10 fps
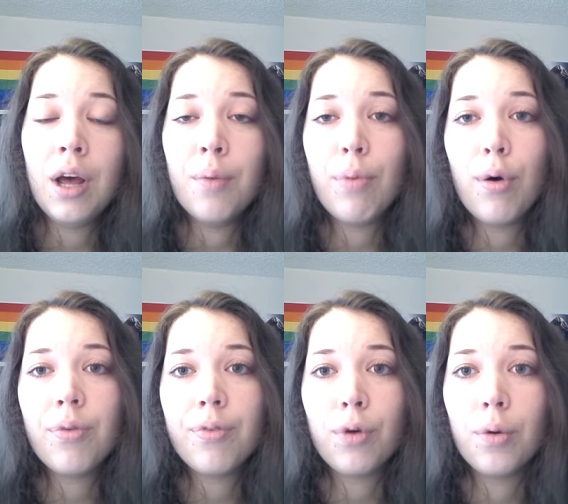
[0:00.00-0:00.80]
both
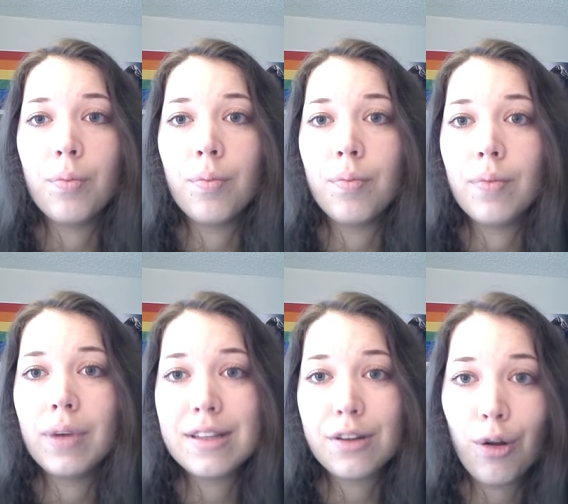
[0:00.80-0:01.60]
from
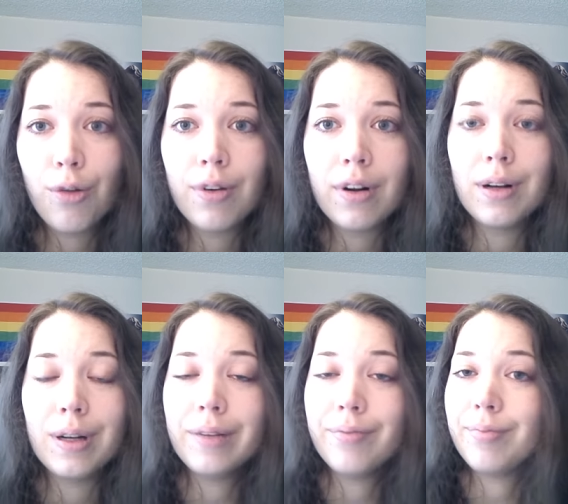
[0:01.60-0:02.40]
his girlfriend
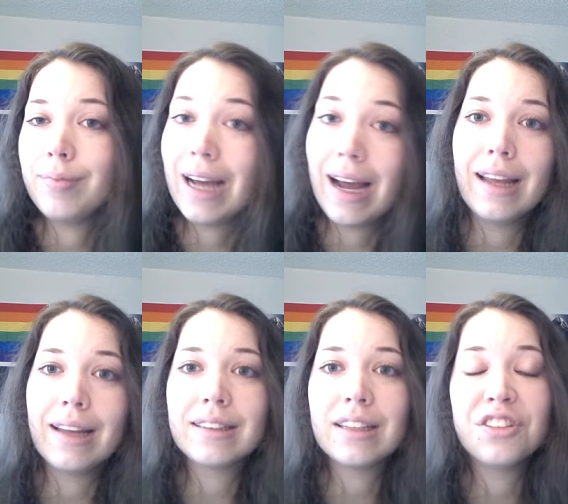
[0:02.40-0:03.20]
dying
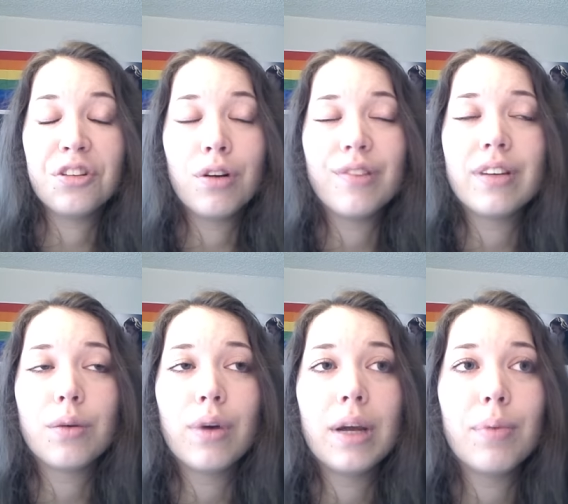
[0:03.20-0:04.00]
in such a horrific
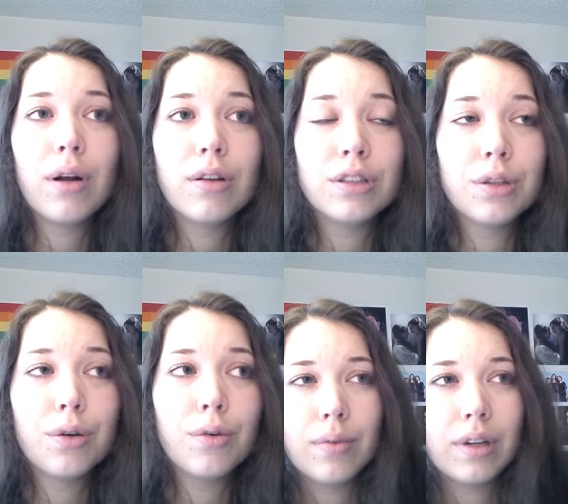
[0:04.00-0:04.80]
way, but
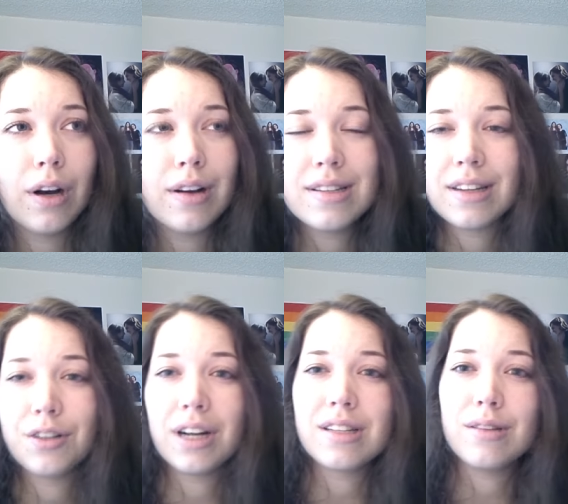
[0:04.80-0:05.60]
also causing
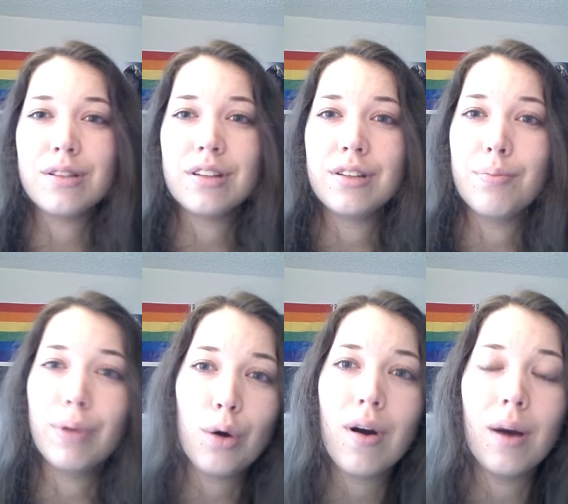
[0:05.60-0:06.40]
Translucent to
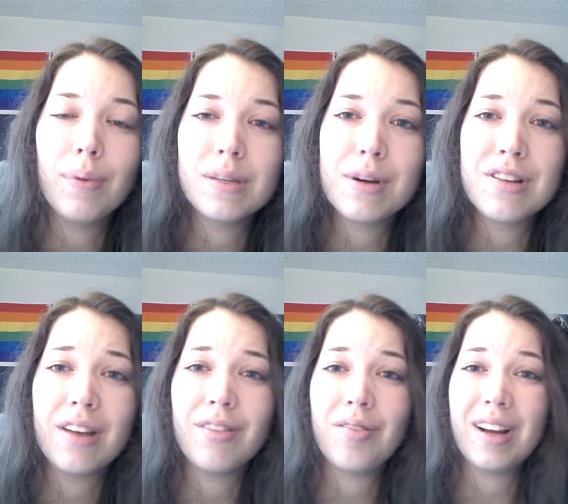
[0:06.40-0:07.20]
blow up, especially
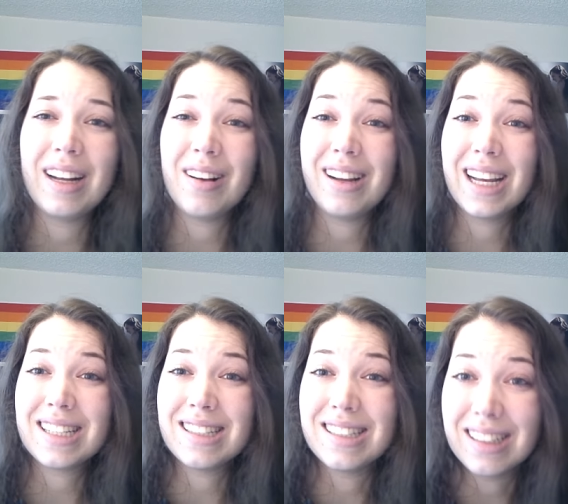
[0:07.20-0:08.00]
after finding out he
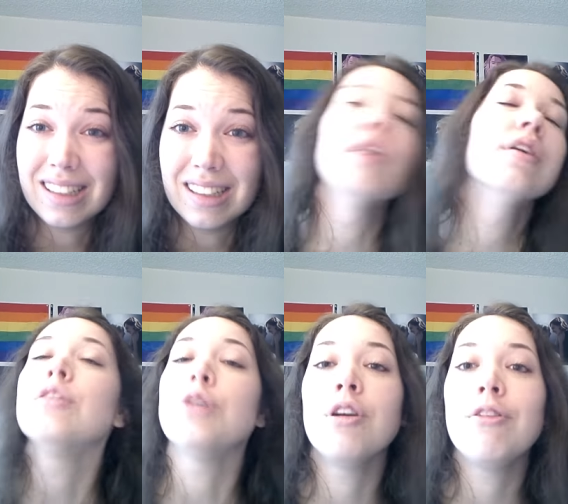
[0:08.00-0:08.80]
has a son.
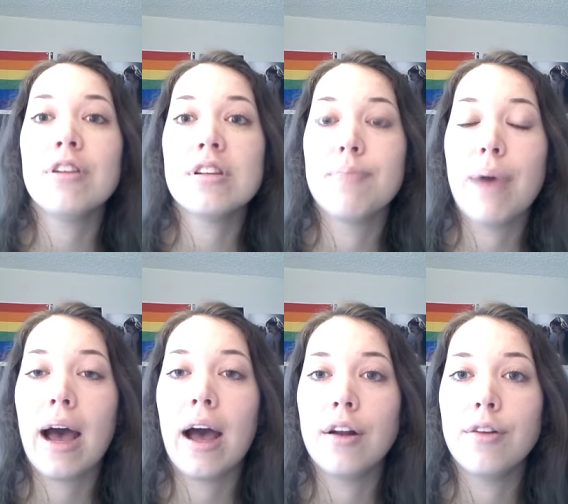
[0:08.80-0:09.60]
So he feels
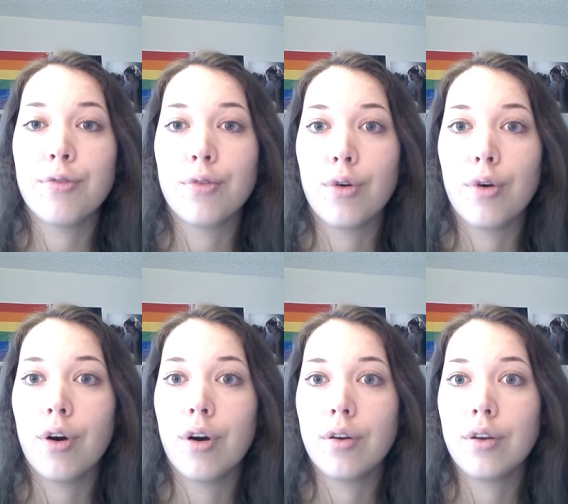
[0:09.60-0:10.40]
bad
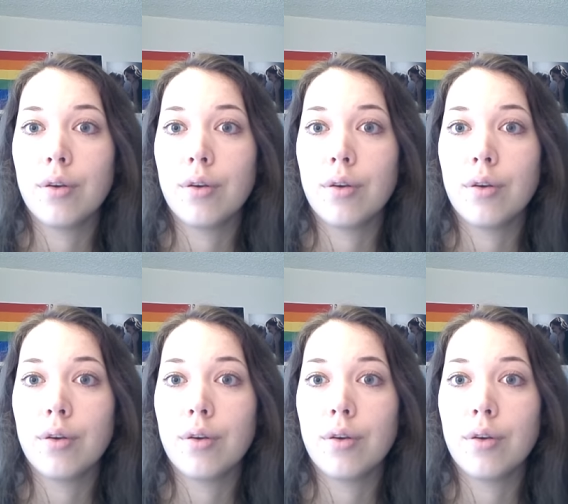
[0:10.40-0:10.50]
for